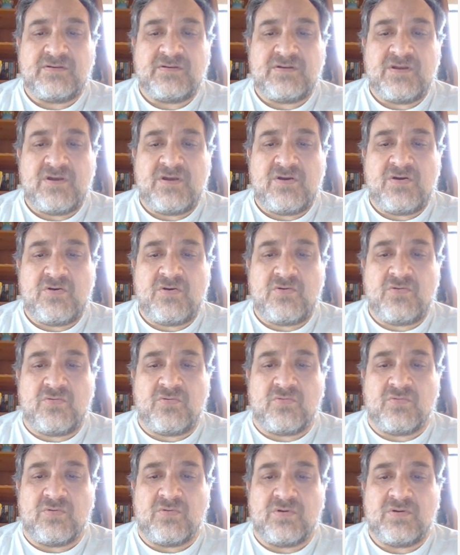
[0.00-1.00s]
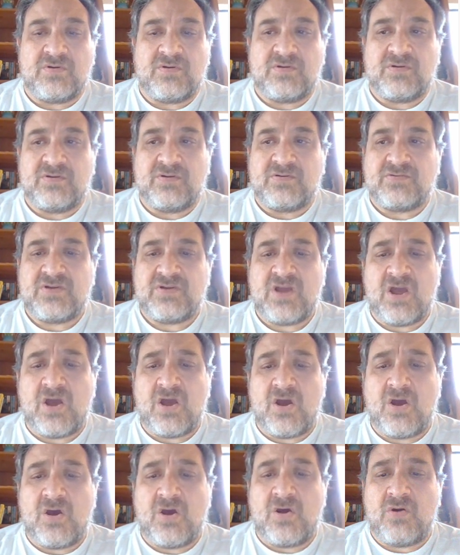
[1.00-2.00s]
No,
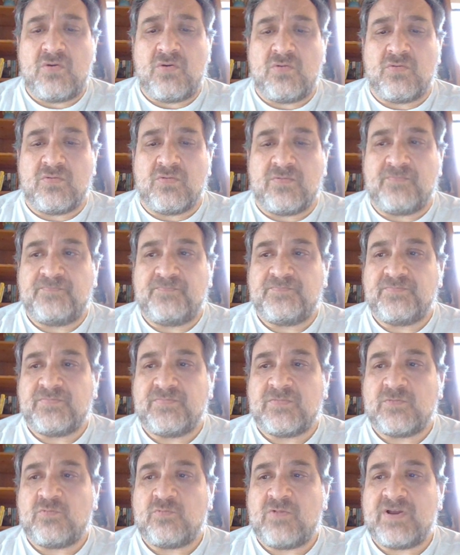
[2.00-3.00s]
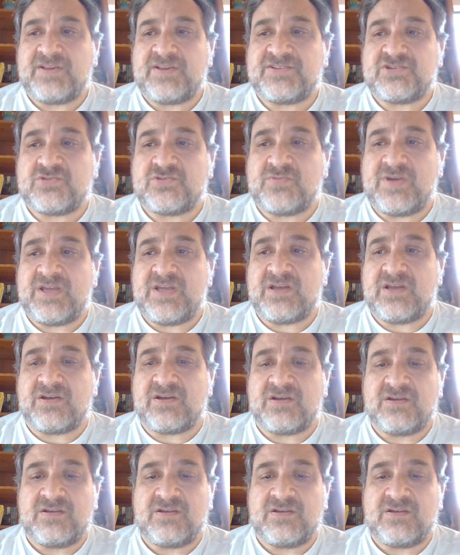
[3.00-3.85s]
no, we're on a streak.